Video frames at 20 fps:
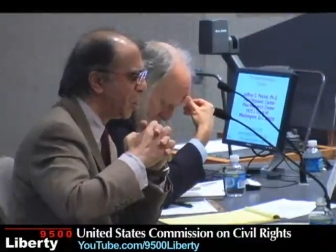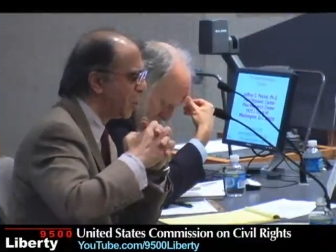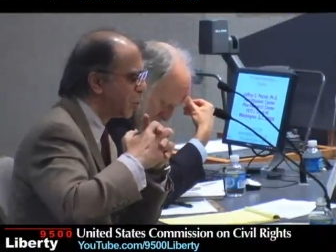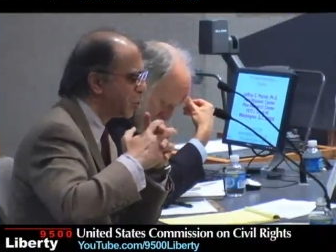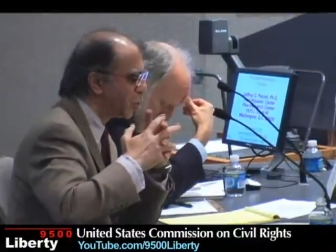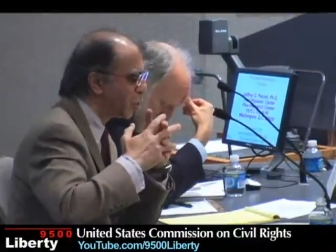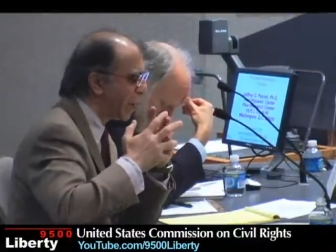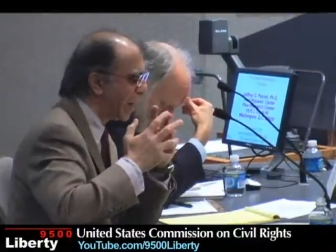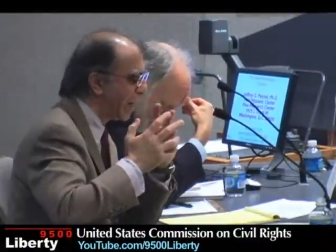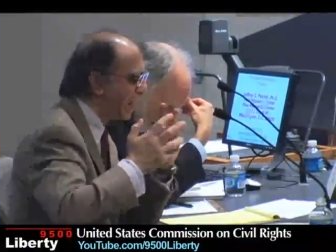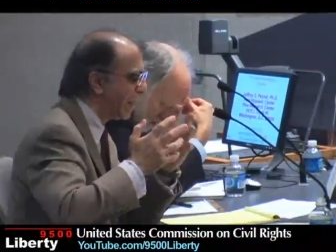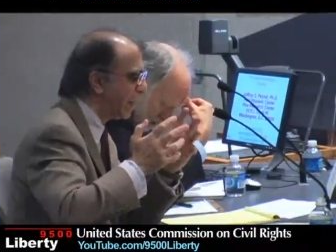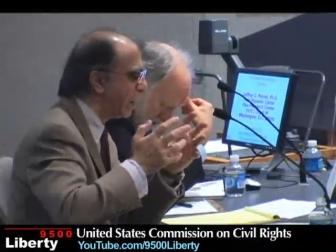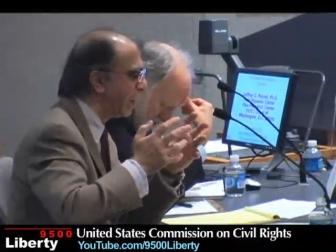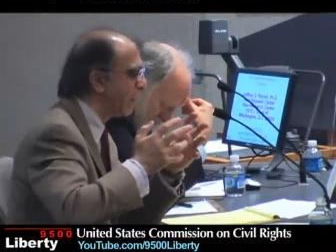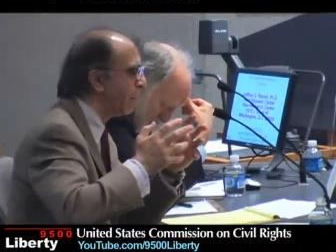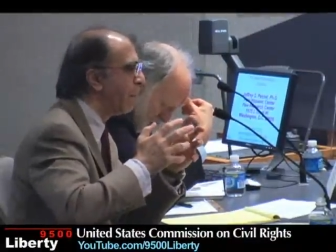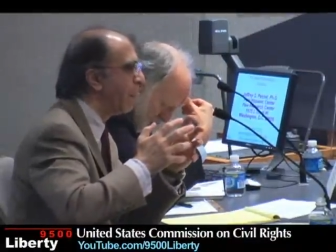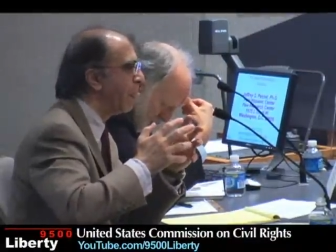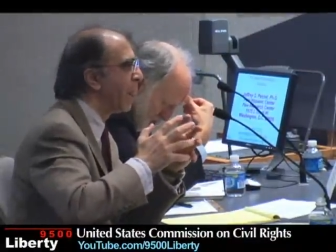So I
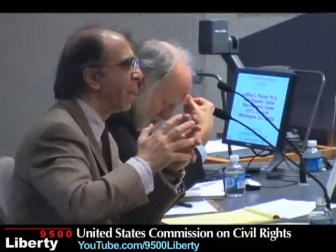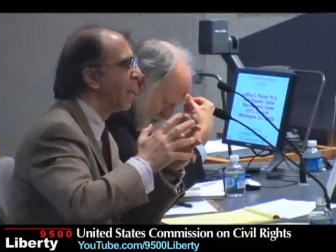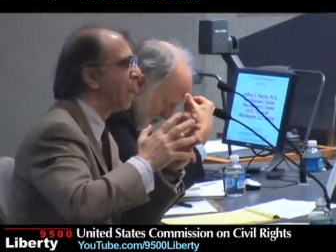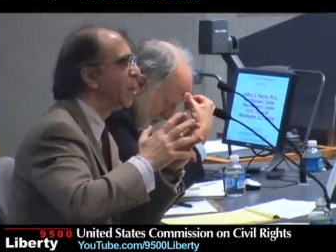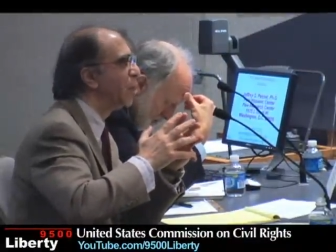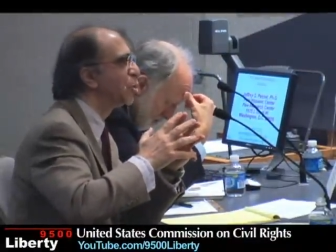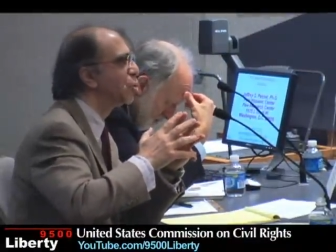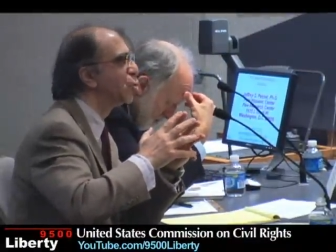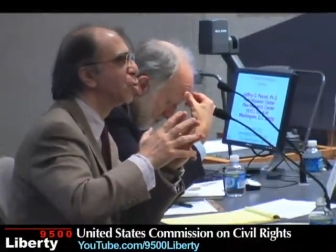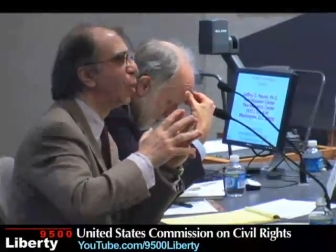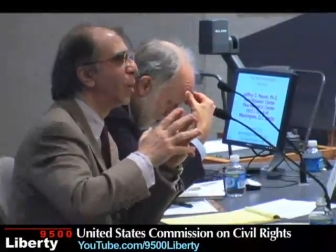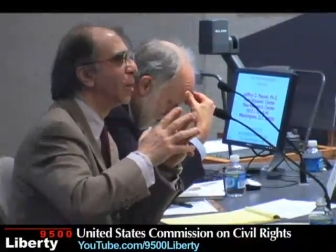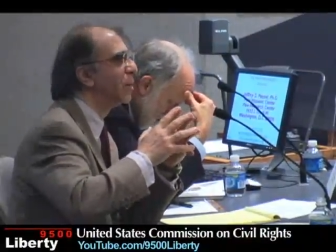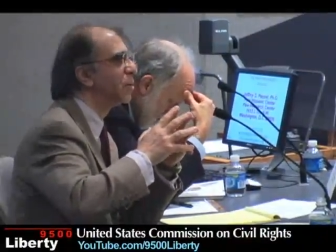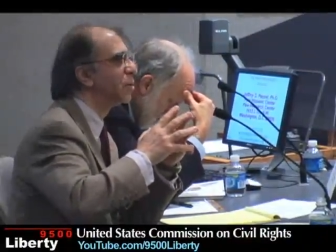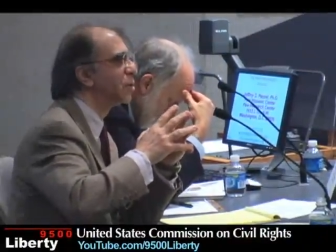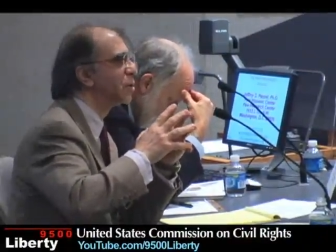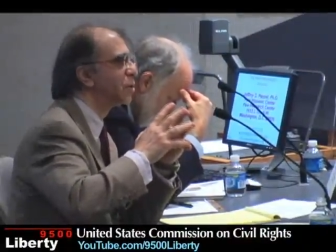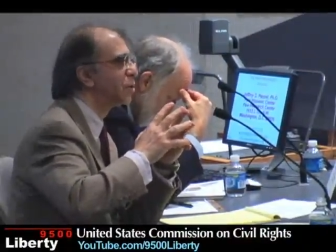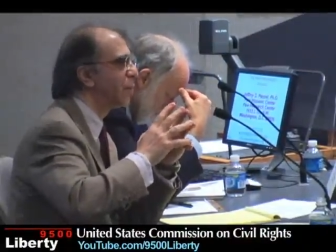think issue on
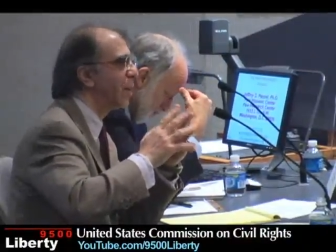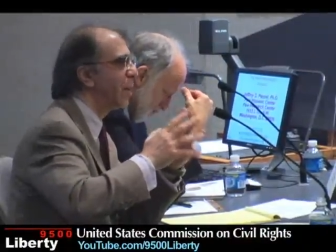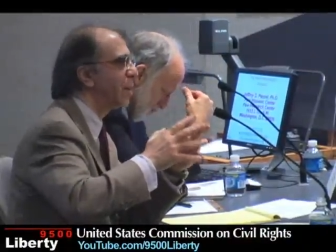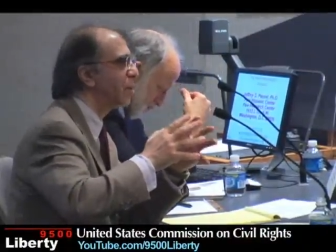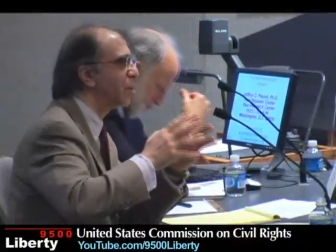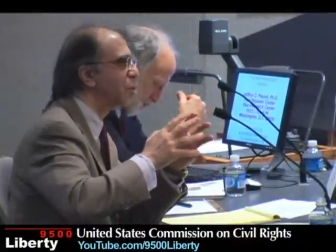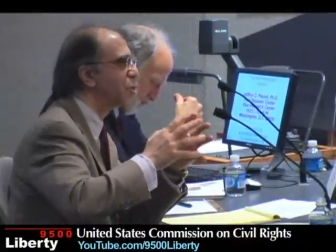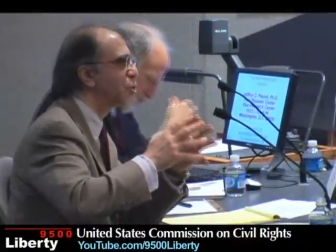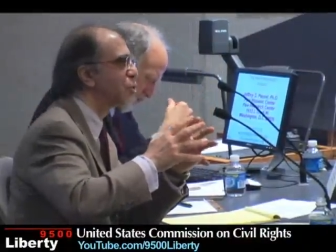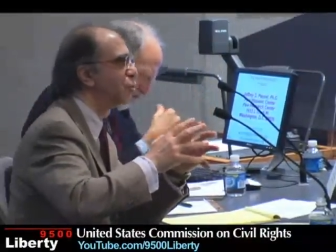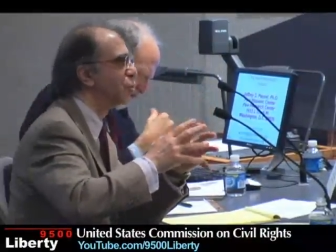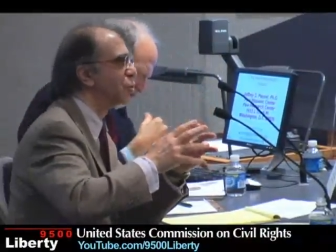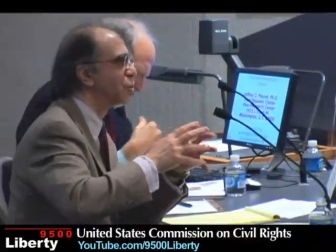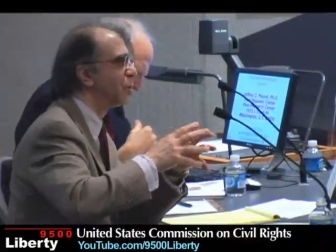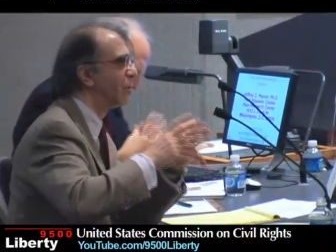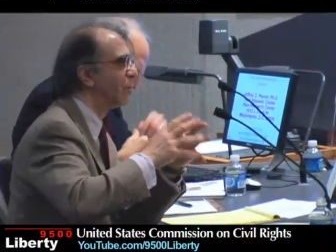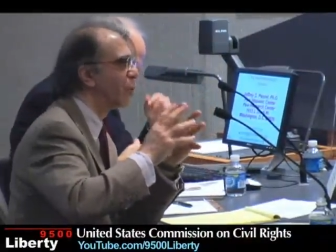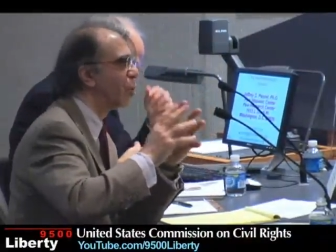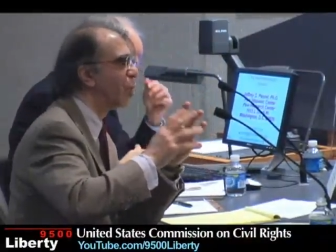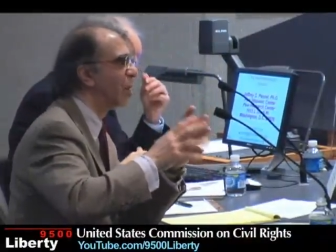the straight issues
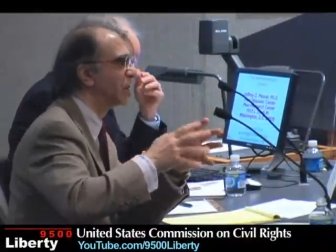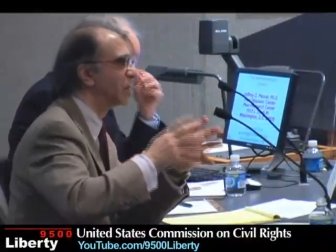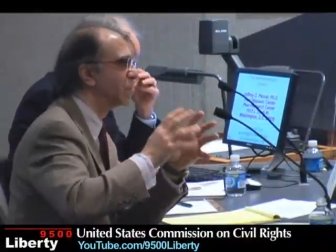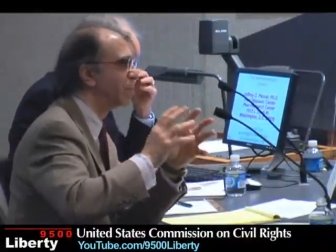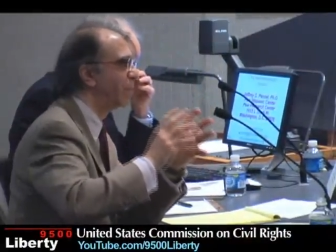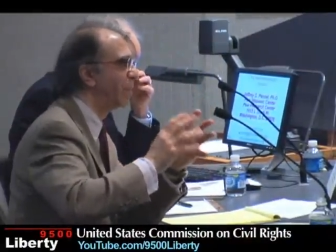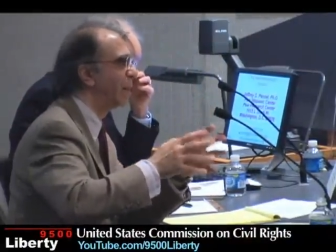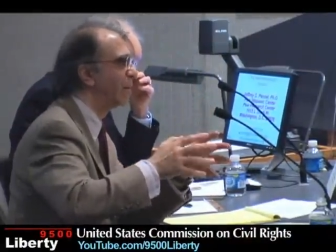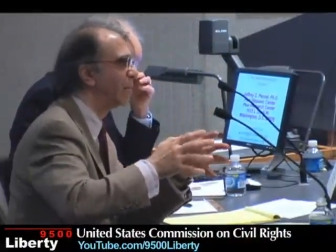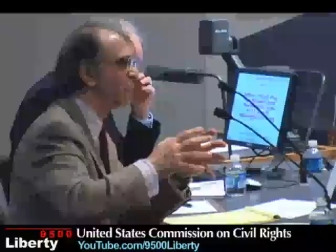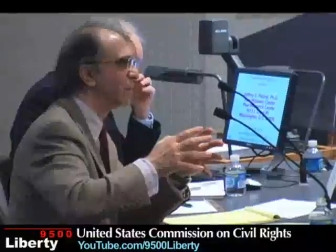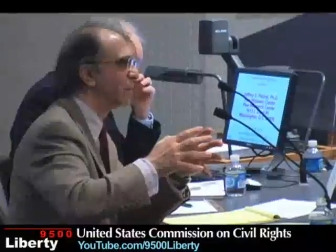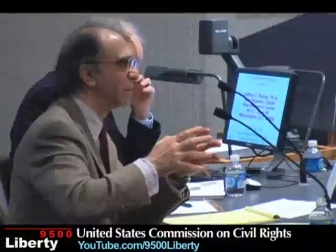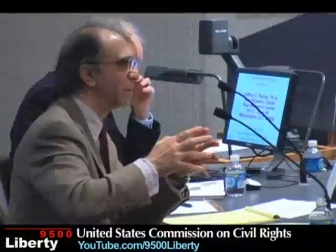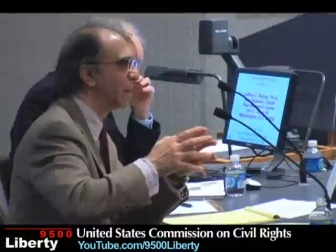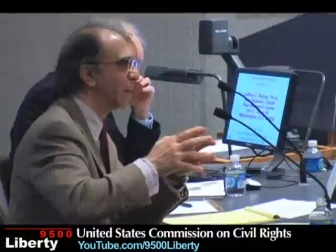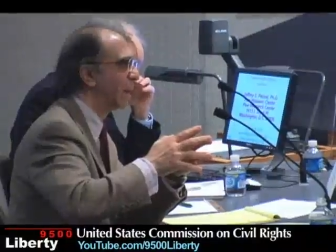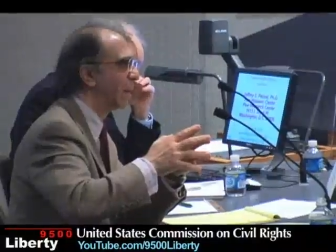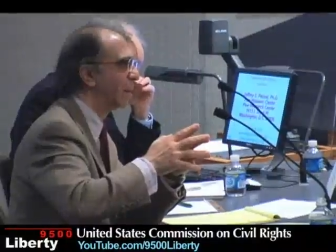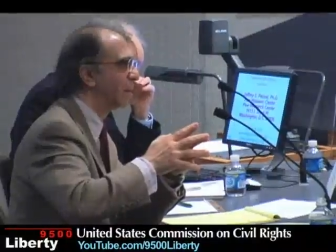of cost-benefit
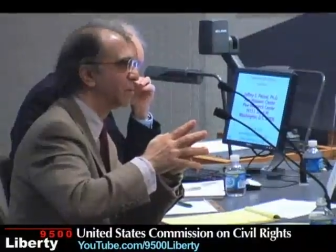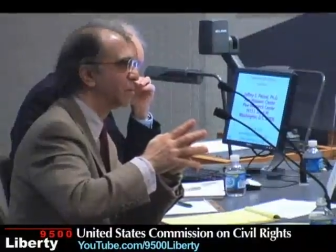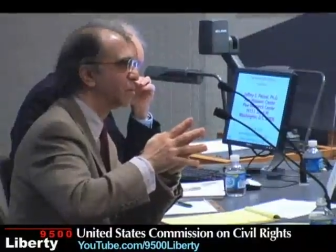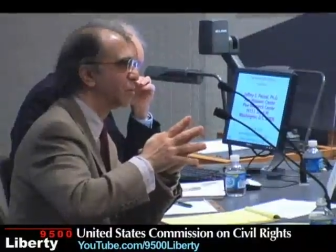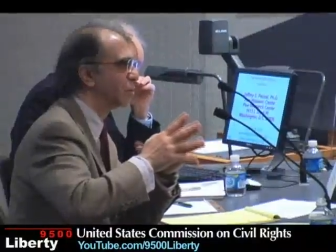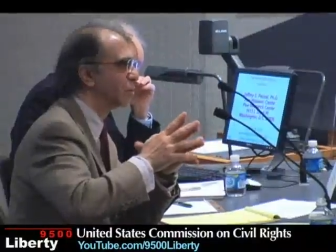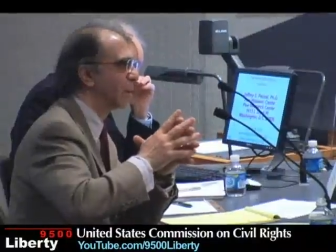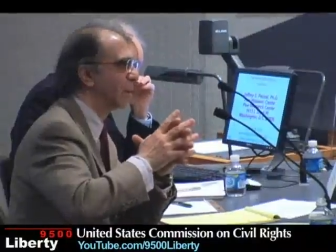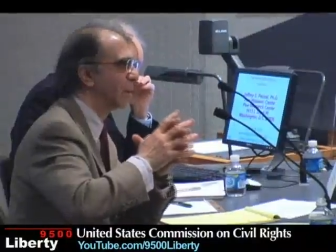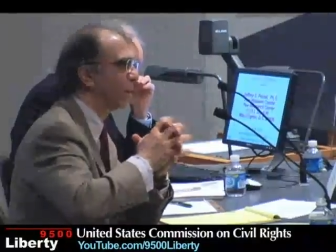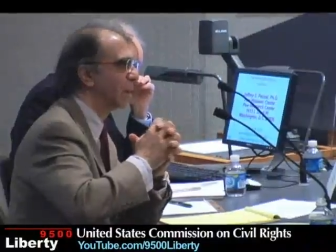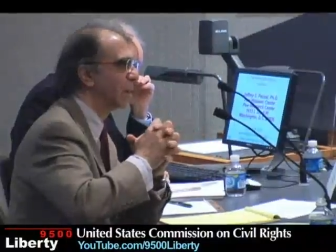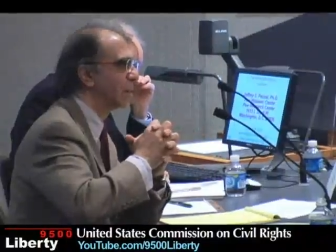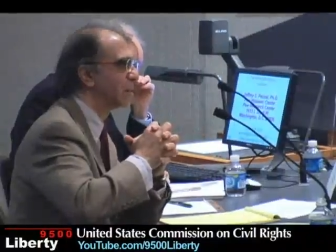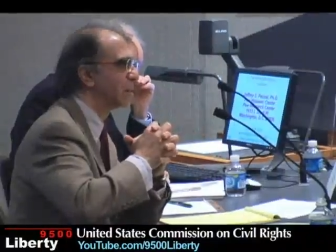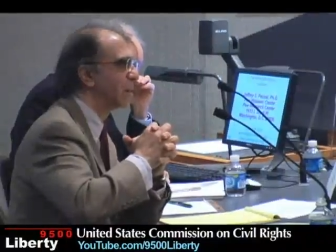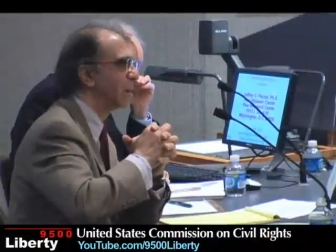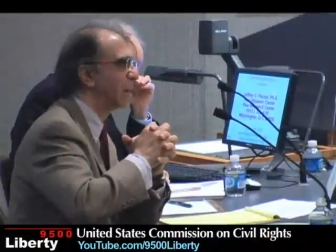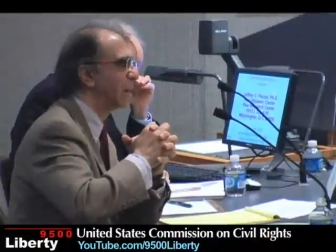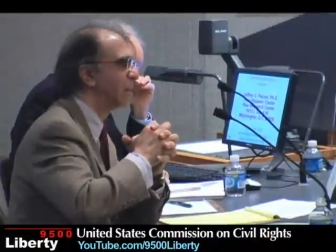analysis on
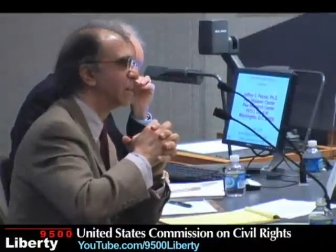this